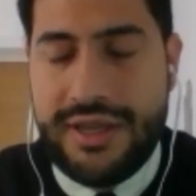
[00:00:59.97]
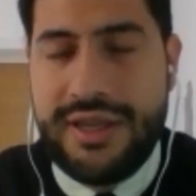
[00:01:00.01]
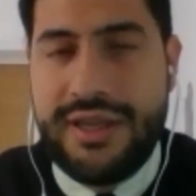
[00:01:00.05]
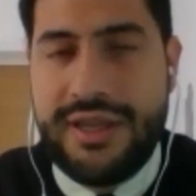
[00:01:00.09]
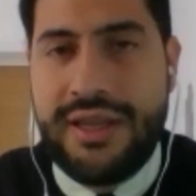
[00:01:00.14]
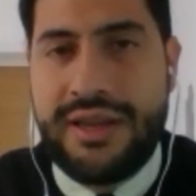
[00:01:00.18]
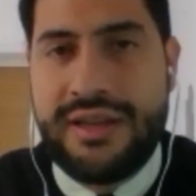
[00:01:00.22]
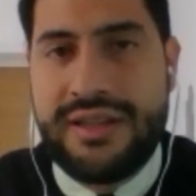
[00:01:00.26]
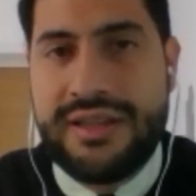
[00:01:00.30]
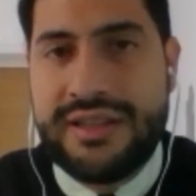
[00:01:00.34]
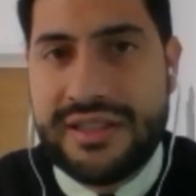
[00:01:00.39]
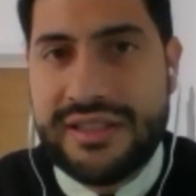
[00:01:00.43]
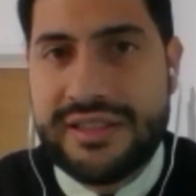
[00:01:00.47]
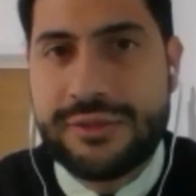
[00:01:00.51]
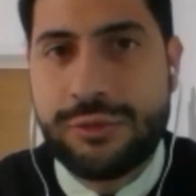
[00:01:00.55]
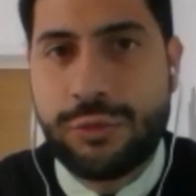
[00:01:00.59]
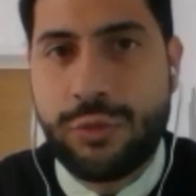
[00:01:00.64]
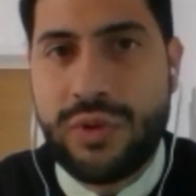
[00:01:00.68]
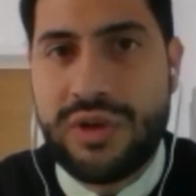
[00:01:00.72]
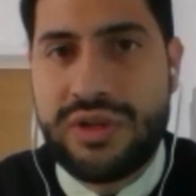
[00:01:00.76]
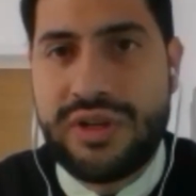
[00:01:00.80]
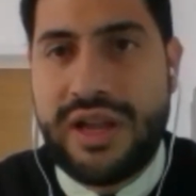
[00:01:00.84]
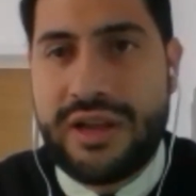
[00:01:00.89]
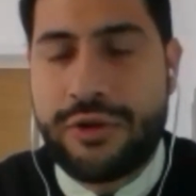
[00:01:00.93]
And it is
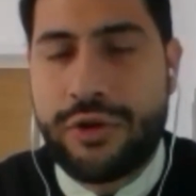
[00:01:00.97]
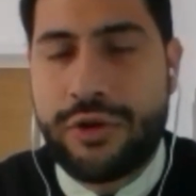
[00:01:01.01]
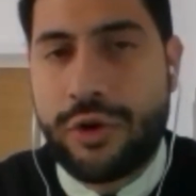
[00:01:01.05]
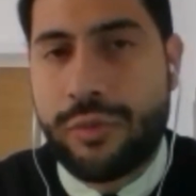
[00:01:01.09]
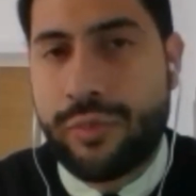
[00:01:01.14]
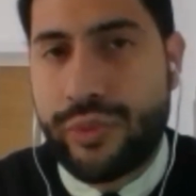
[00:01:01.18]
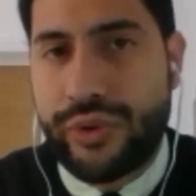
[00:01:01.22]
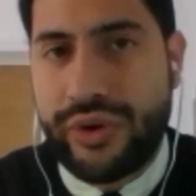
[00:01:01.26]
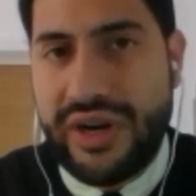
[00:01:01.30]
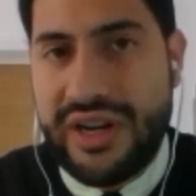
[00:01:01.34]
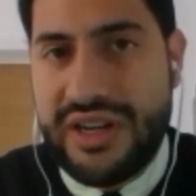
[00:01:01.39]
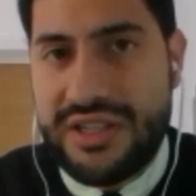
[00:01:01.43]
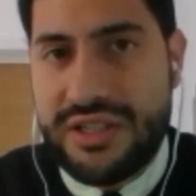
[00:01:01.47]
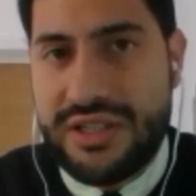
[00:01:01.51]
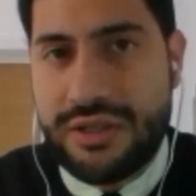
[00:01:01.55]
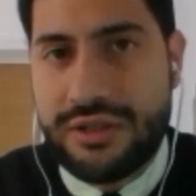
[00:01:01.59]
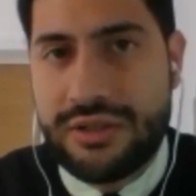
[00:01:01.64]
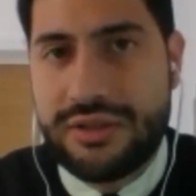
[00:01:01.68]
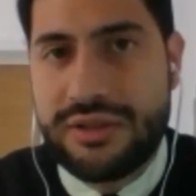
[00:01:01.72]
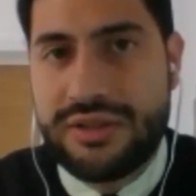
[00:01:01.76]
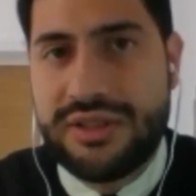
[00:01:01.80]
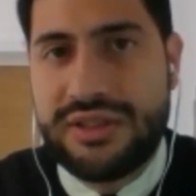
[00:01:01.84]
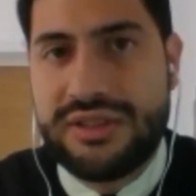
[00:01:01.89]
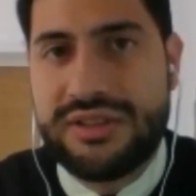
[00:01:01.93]
when a
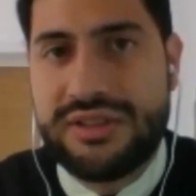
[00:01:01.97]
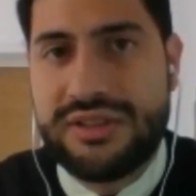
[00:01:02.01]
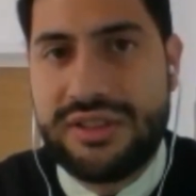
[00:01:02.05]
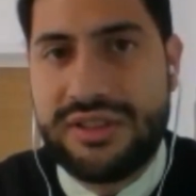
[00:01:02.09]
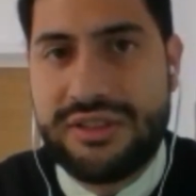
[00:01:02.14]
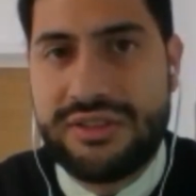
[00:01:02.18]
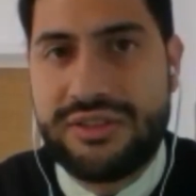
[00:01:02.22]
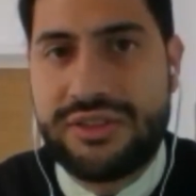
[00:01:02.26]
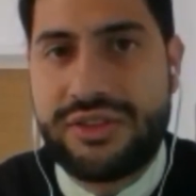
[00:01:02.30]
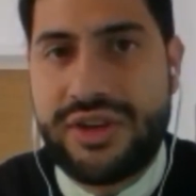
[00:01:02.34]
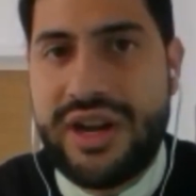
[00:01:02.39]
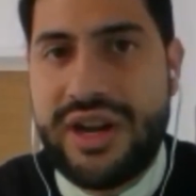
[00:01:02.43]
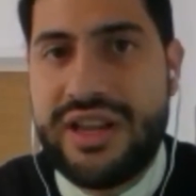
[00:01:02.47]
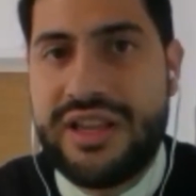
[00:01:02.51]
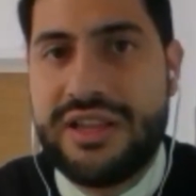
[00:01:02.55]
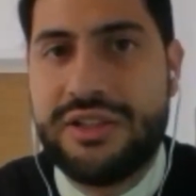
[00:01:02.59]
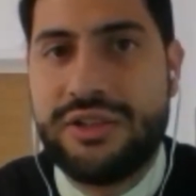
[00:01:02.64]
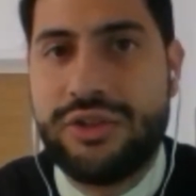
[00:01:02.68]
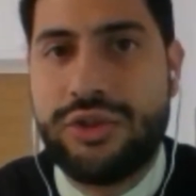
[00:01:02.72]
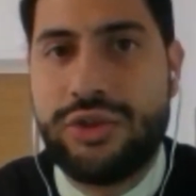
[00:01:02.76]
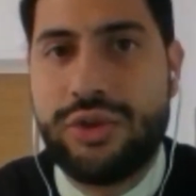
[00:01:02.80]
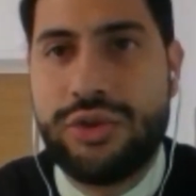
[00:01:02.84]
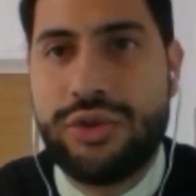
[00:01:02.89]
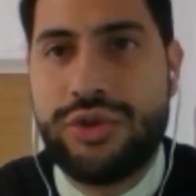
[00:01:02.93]
corporation is
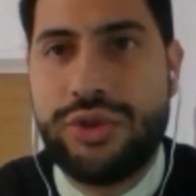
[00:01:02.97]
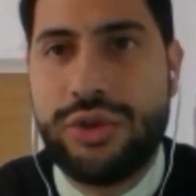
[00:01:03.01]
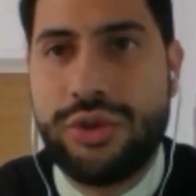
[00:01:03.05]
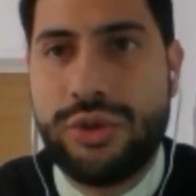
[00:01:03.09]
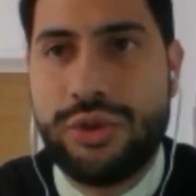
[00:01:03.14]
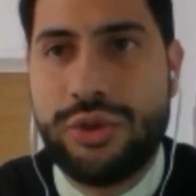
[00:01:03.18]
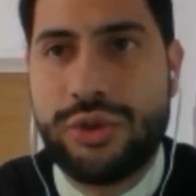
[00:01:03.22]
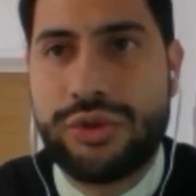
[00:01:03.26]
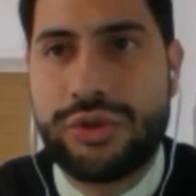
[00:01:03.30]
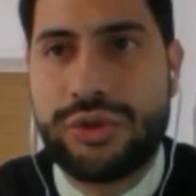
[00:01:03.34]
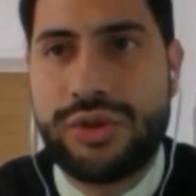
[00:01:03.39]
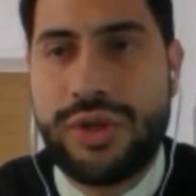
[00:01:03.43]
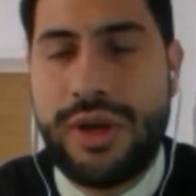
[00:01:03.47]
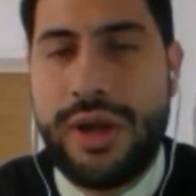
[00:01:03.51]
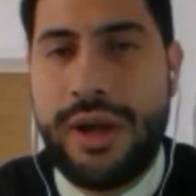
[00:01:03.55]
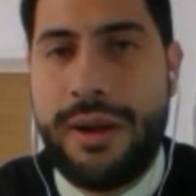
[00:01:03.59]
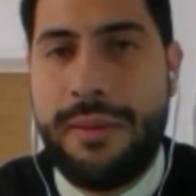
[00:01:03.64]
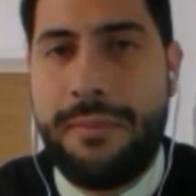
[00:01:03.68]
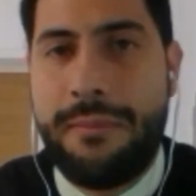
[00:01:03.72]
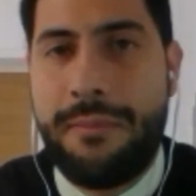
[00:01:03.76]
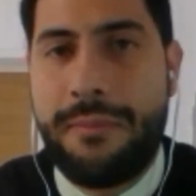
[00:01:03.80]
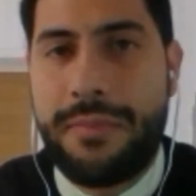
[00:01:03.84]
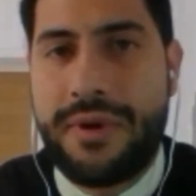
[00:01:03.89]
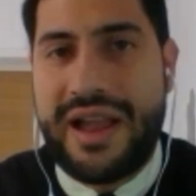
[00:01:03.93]
trying to use
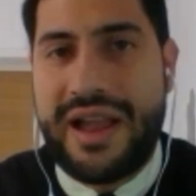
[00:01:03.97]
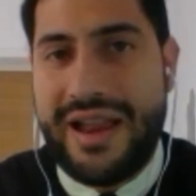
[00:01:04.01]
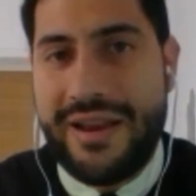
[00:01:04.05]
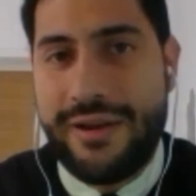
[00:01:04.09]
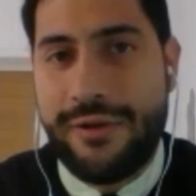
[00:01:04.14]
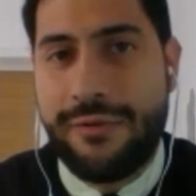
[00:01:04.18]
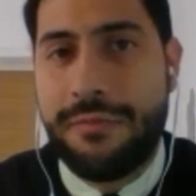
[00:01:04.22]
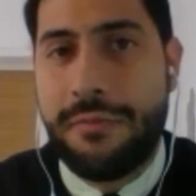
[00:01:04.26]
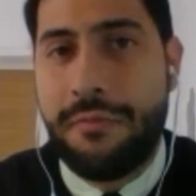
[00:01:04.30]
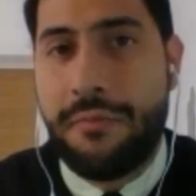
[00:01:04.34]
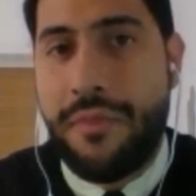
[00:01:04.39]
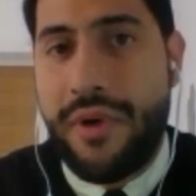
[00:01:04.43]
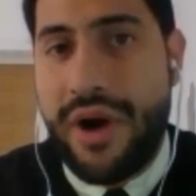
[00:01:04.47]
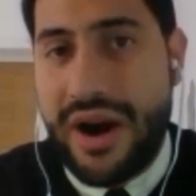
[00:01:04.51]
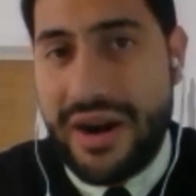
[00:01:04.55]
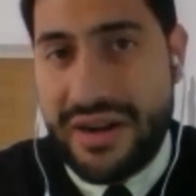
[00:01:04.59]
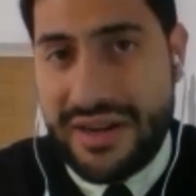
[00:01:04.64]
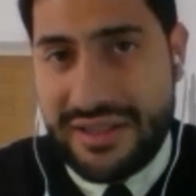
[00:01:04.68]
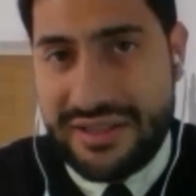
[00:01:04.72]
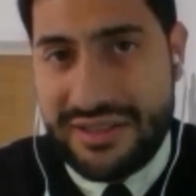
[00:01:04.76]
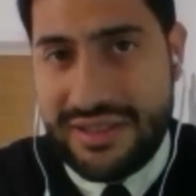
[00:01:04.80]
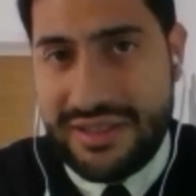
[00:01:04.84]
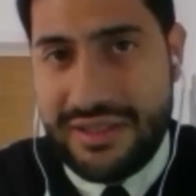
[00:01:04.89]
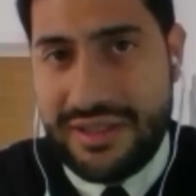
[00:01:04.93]
a kind of
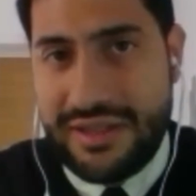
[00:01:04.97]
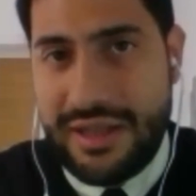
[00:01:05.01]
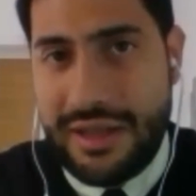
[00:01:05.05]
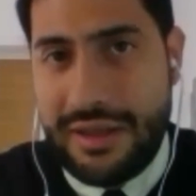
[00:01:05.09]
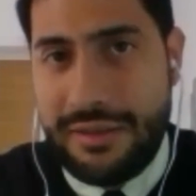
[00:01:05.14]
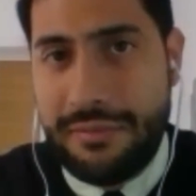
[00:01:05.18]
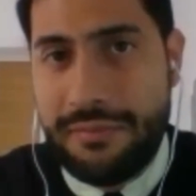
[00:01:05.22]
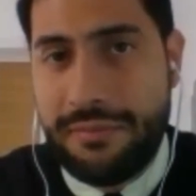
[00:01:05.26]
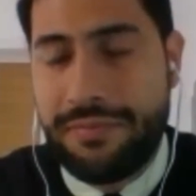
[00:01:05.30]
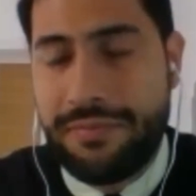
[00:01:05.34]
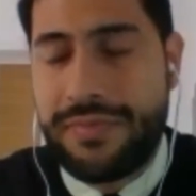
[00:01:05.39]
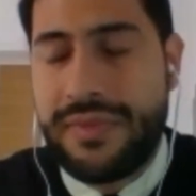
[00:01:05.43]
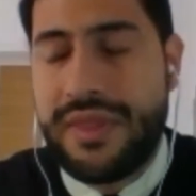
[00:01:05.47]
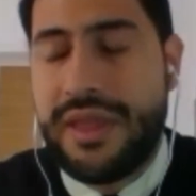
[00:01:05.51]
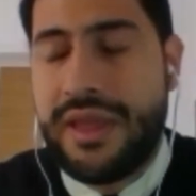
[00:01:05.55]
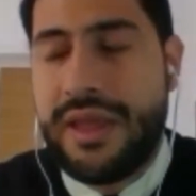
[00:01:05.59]
marketing and